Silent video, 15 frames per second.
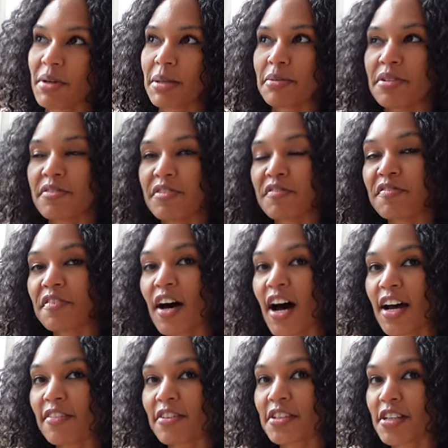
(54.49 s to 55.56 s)
maybe even
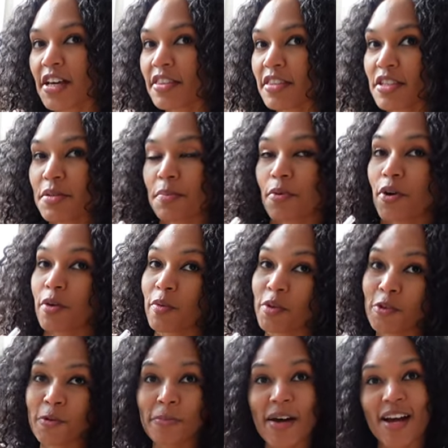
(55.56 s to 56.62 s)
five, because at this point we're
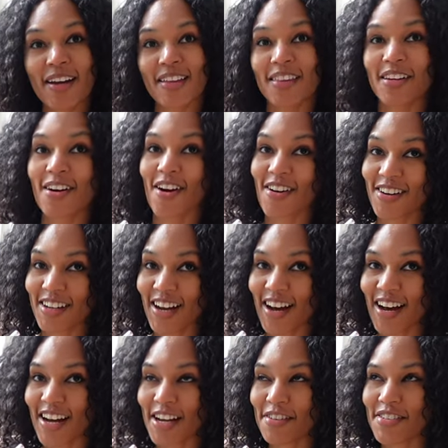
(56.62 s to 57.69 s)
going back in the
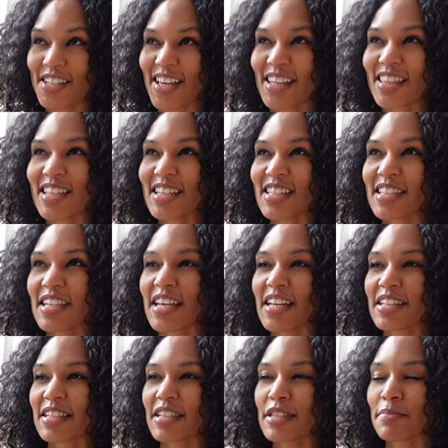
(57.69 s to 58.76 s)
archives, and this
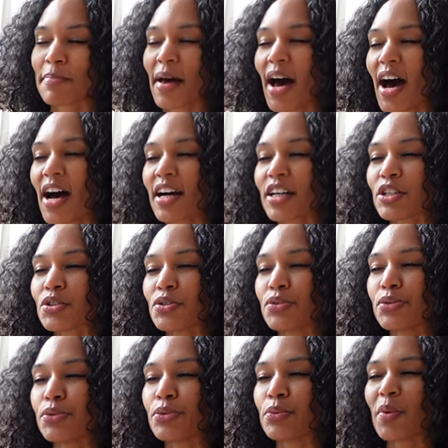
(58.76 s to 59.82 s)
takes us back
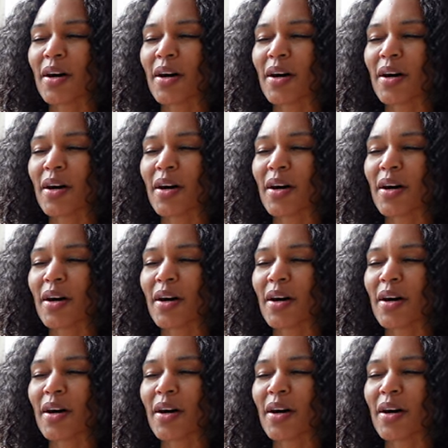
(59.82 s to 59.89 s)
to,